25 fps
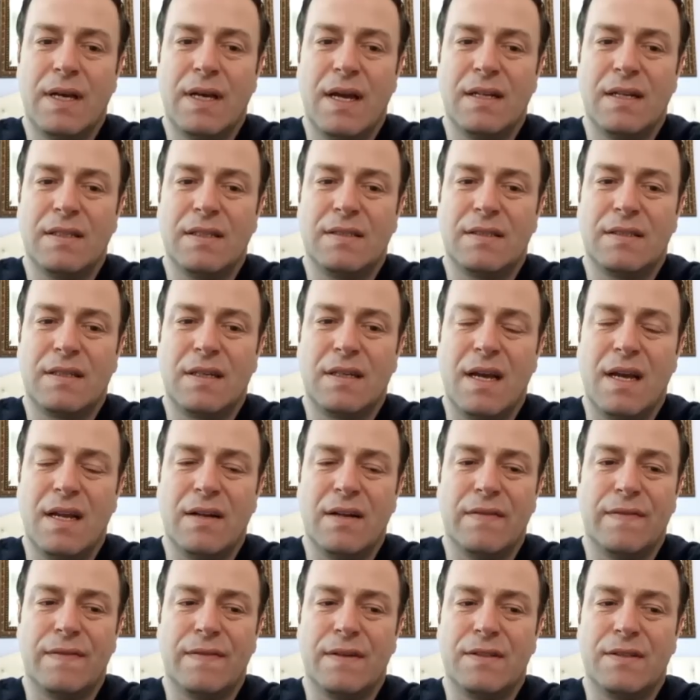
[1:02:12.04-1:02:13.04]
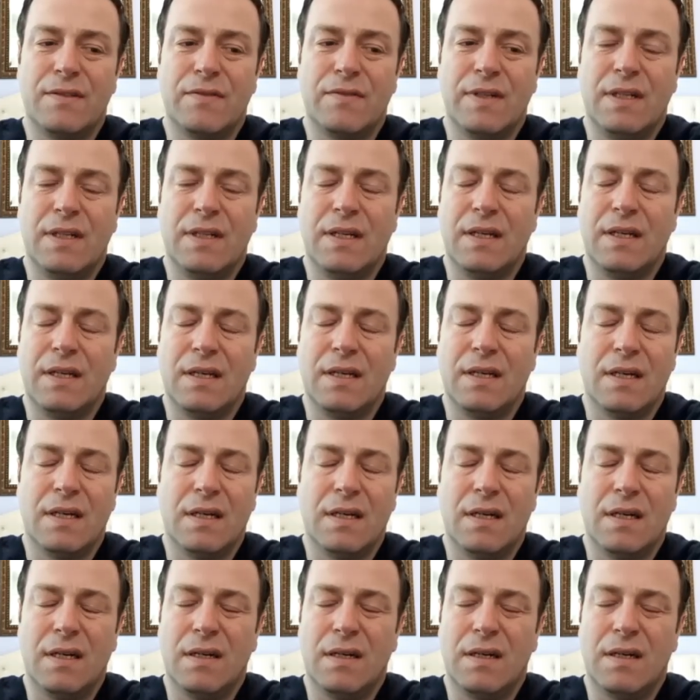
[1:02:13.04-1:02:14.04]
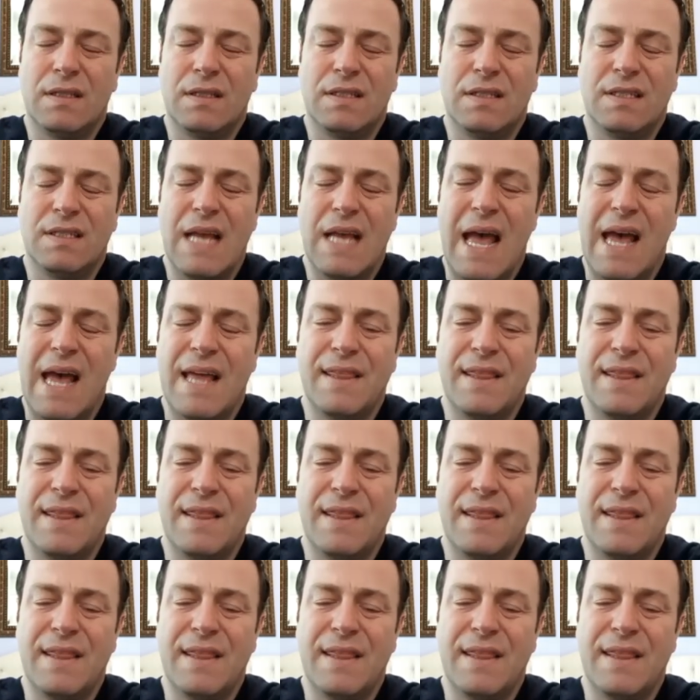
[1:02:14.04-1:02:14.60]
it's sad